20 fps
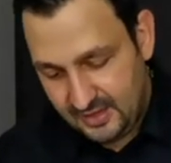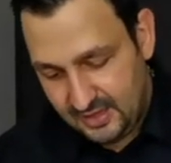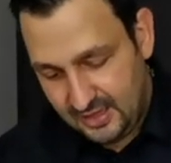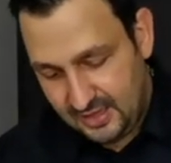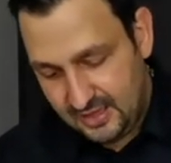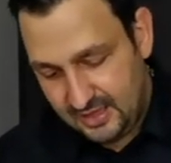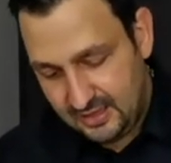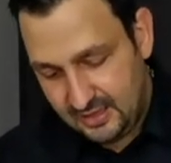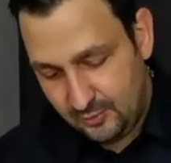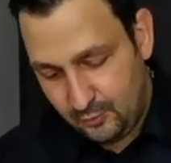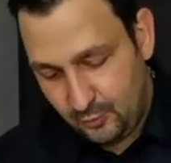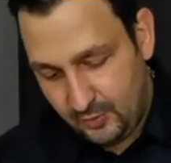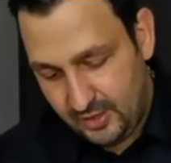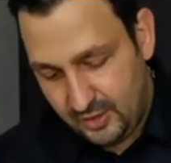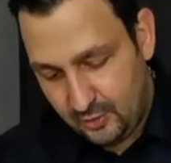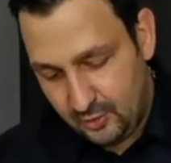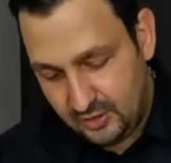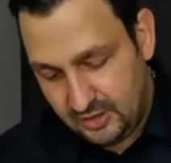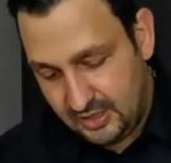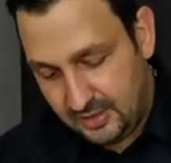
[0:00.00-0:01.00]
and we're
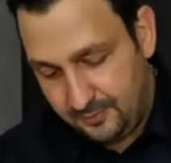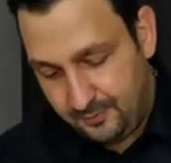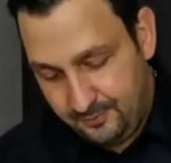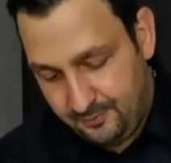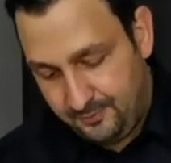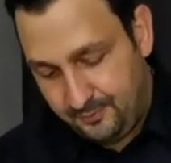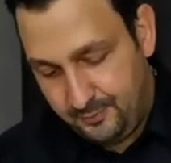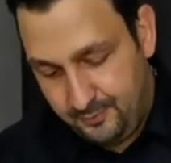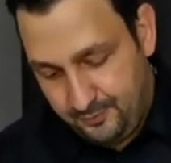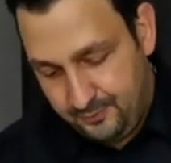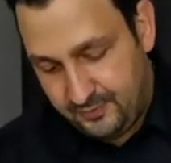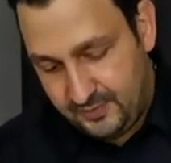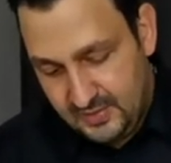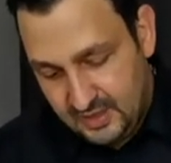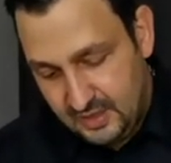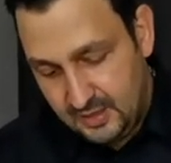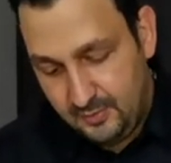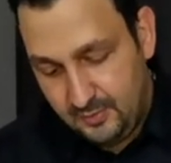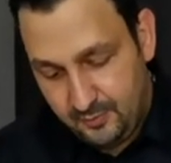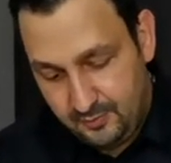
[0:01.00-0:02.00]
gonna
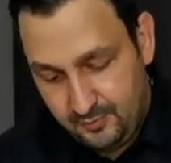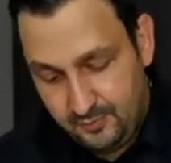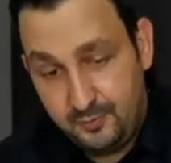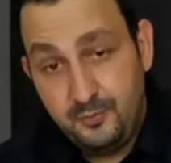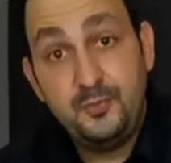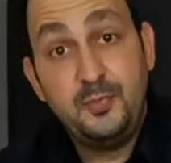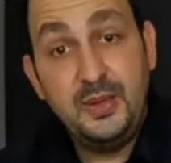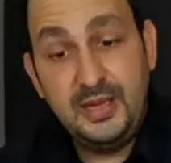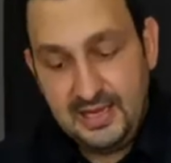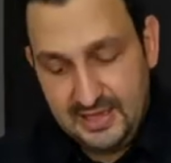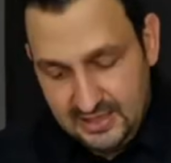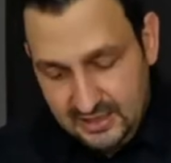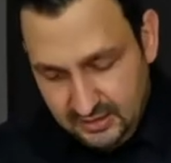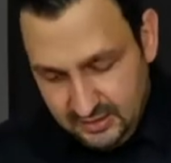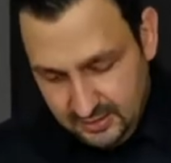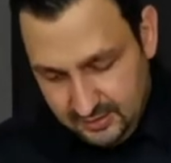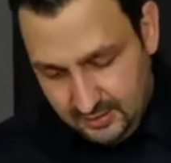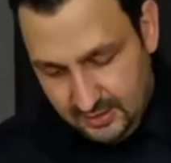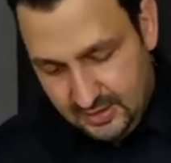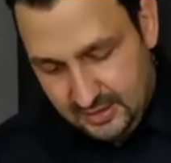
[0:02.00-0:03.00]
peel
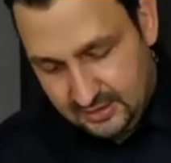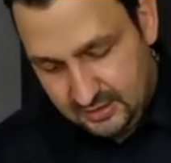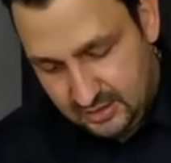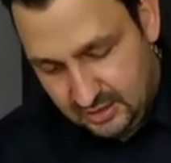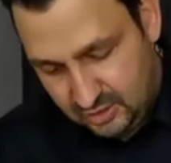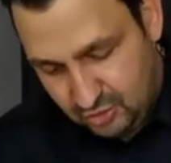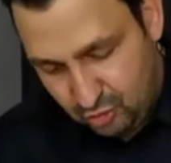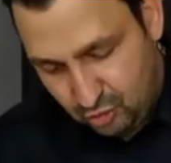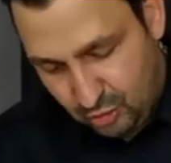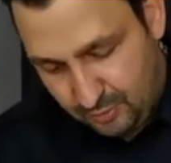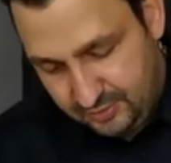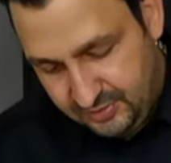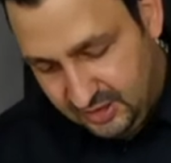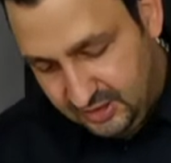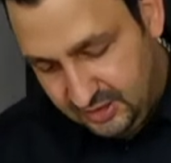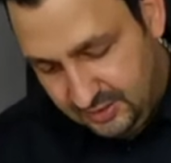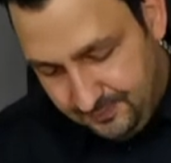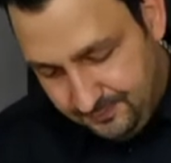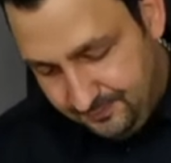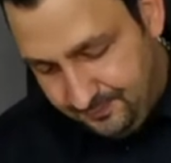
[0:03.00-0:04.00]
it and chop
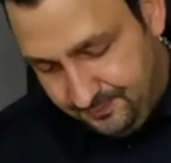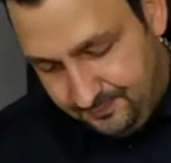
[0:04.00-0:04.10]
it.